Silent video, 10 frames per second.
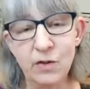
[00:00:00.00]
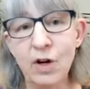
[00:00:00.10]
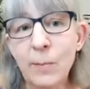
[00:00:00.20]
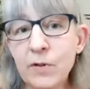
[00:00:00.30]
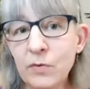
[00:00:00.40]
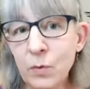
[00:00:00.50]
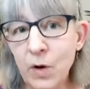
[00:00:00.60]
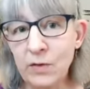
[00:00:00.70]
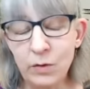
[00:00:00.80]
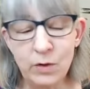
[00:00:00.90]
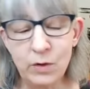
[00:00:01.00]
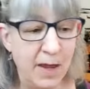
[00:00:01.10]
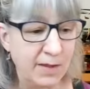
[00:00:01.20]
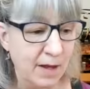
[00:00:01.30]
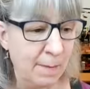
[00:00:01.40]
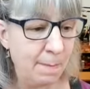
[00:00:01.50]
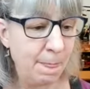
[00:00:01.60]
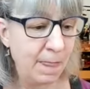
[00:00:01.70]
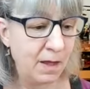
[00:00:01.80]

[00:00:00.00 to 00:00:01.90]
There are a couple different ways you can make them.